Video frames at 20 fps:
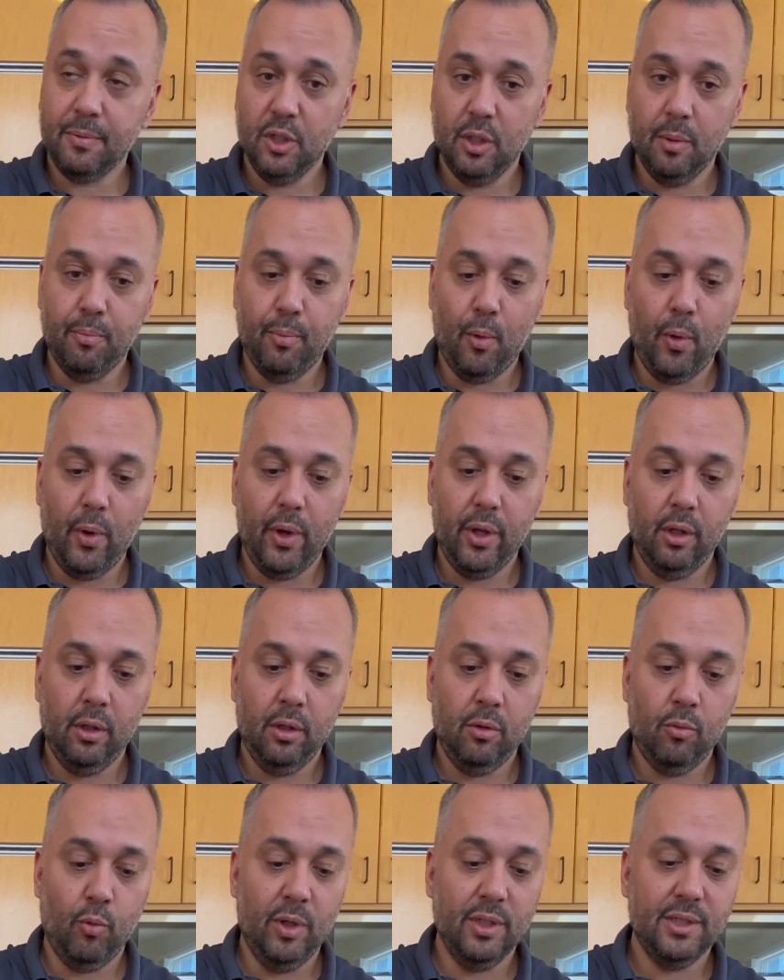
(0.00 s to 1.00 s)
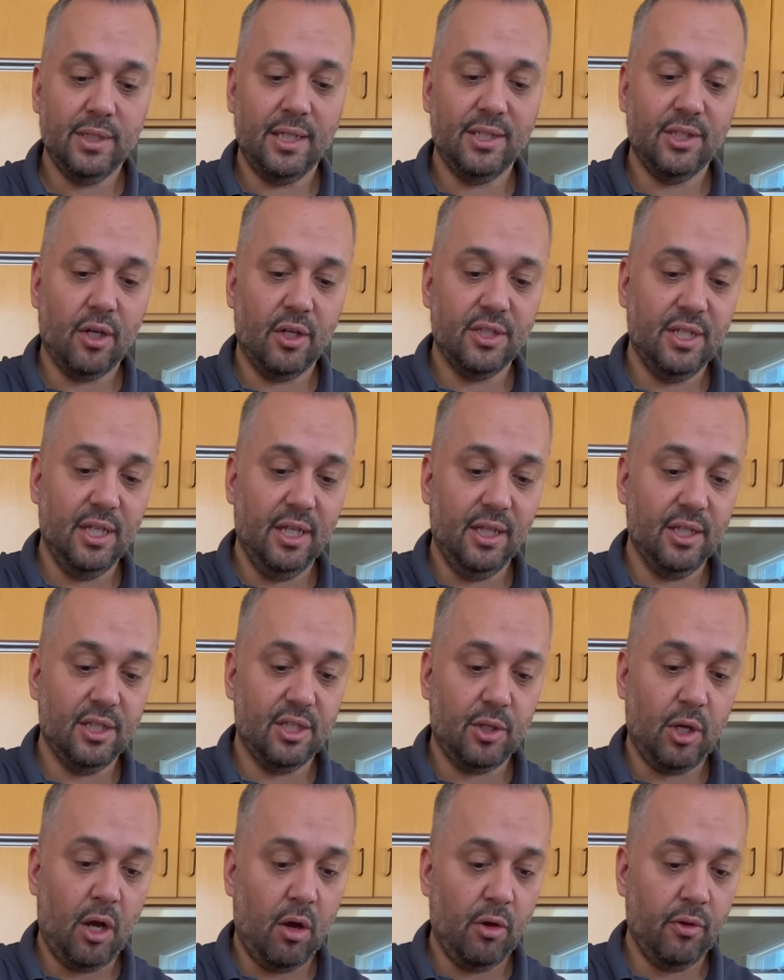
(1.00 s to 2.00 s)
to a boil, once I start seeing
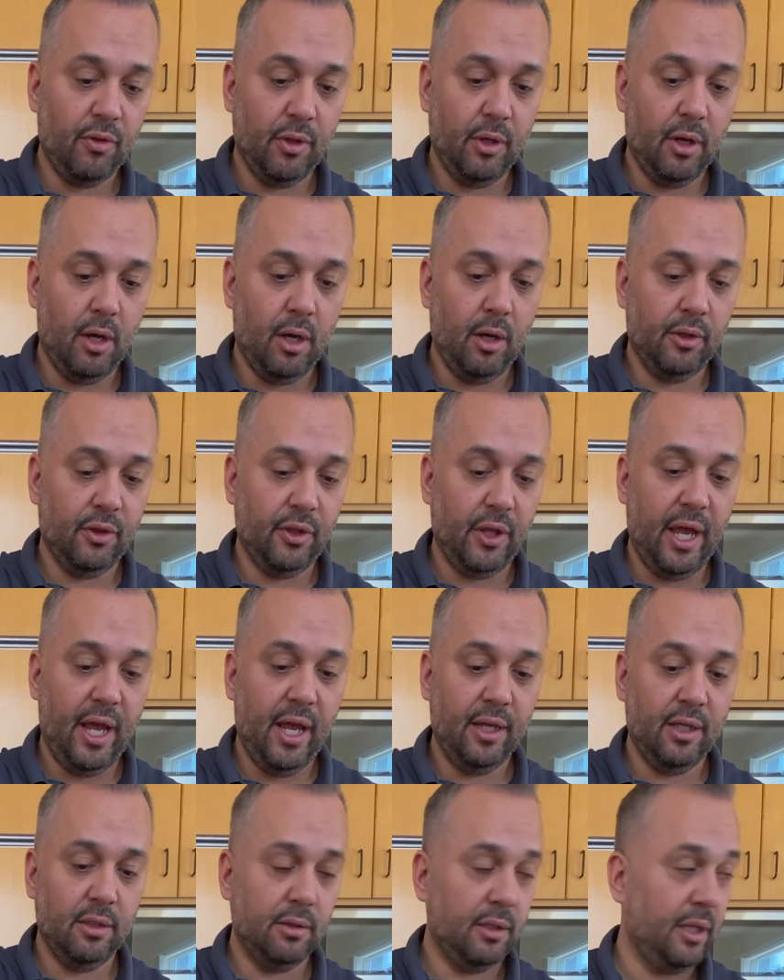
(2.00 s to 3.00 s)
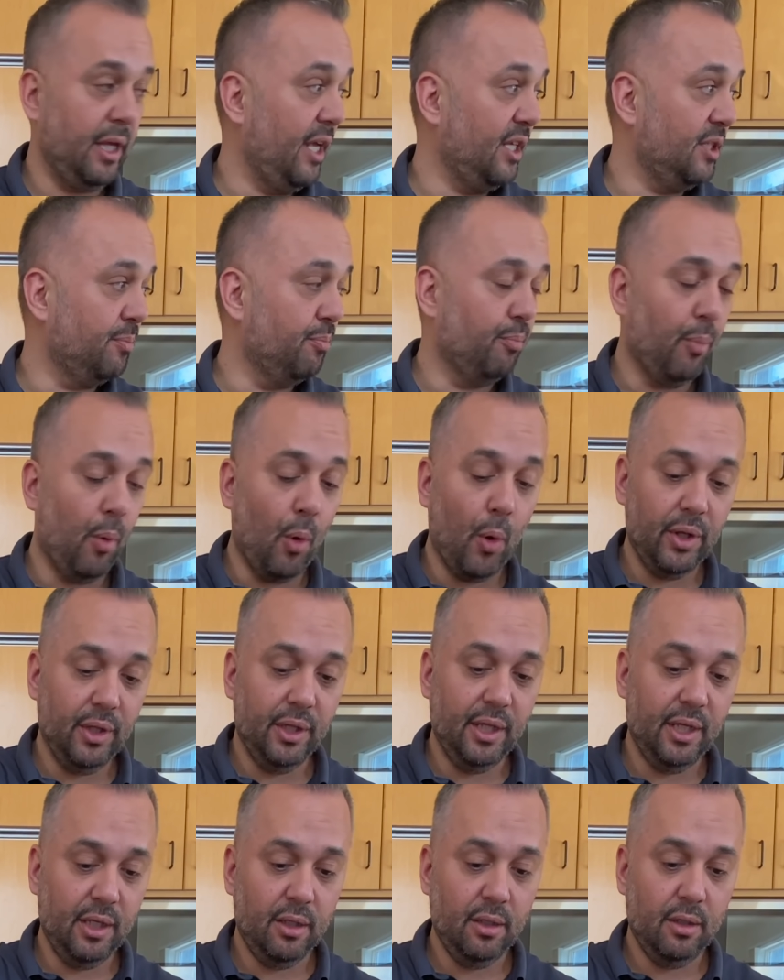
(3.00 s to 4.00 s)
this, the eggs
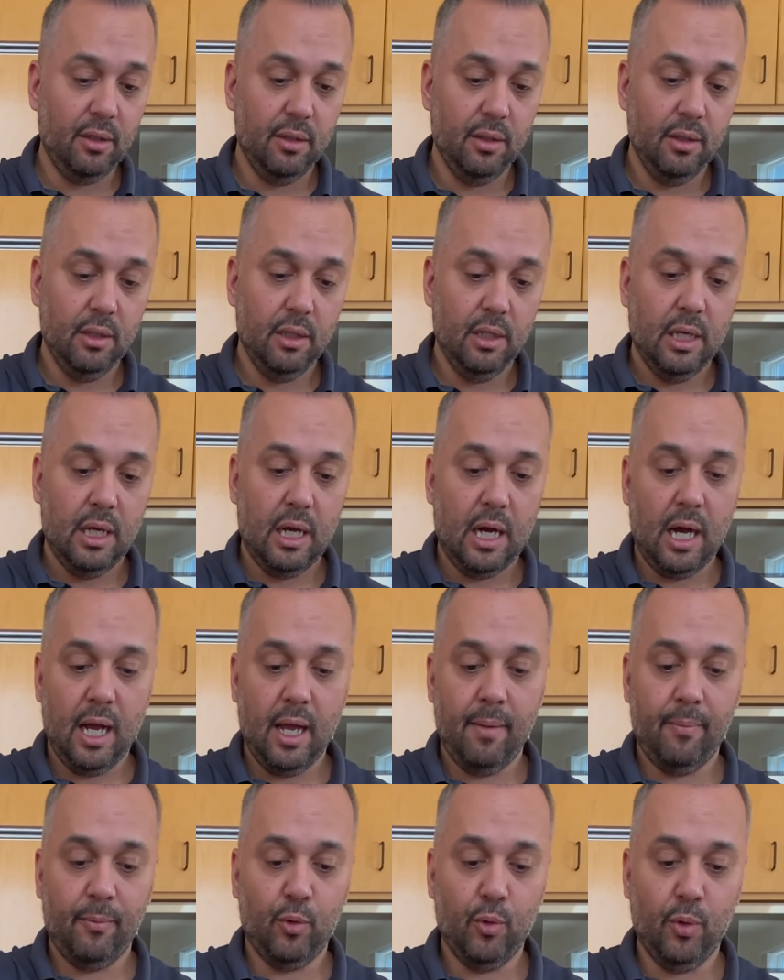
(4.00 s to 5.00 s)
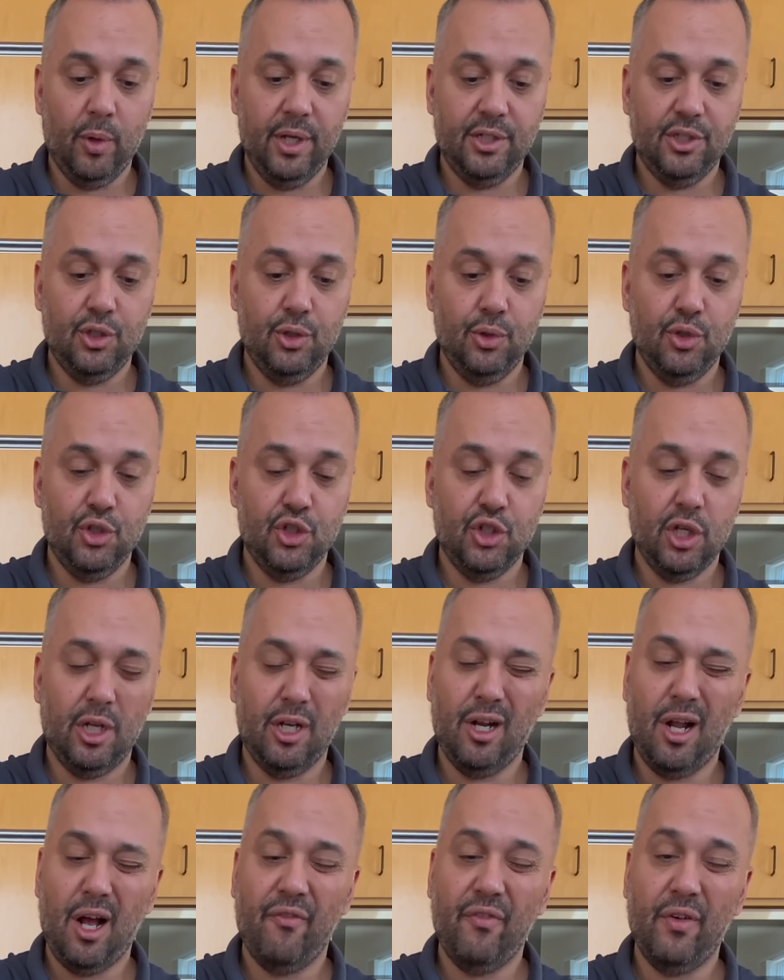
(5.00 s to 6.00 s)
boiling, I'm going to shut
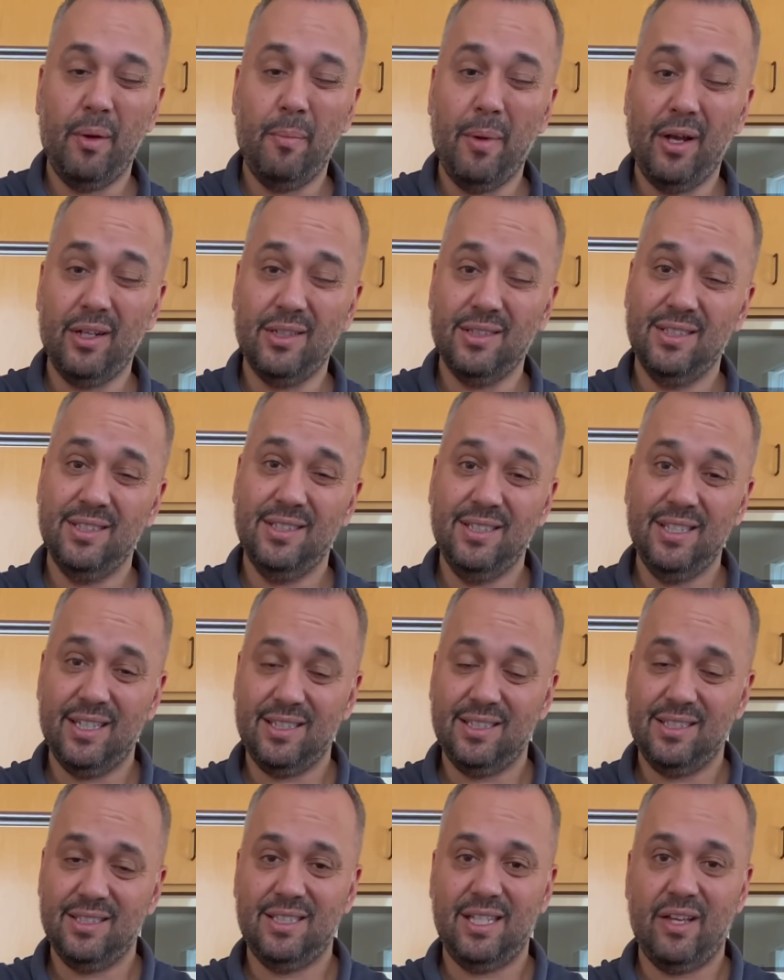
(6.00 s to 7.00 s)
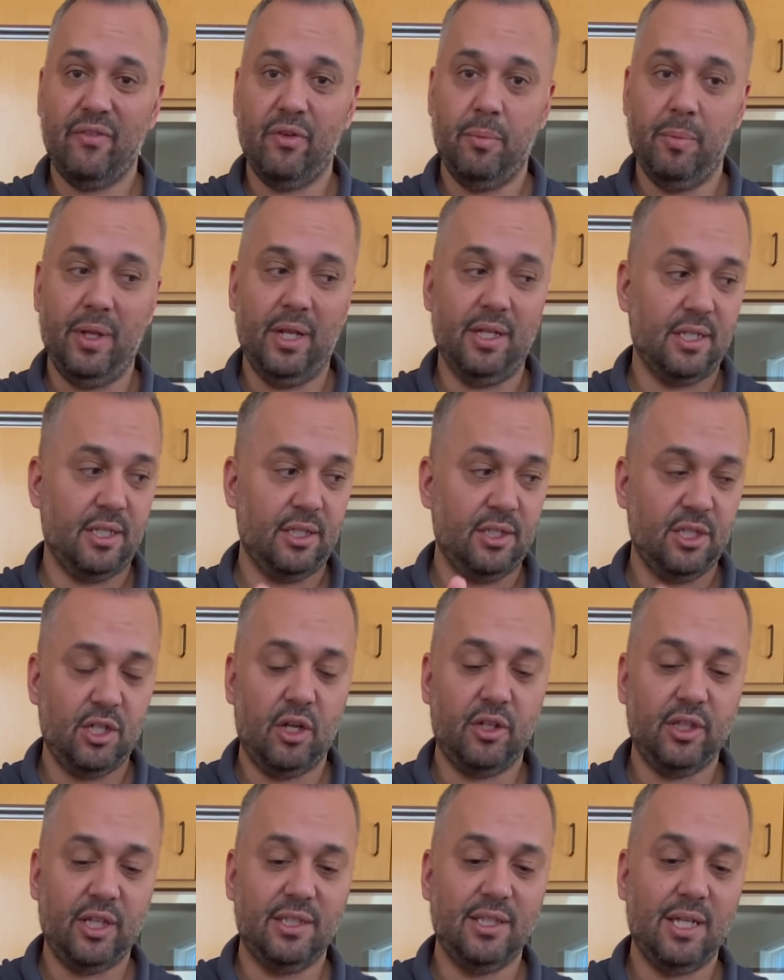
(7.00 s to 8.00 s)
it off at about 6-7 minutes. Start that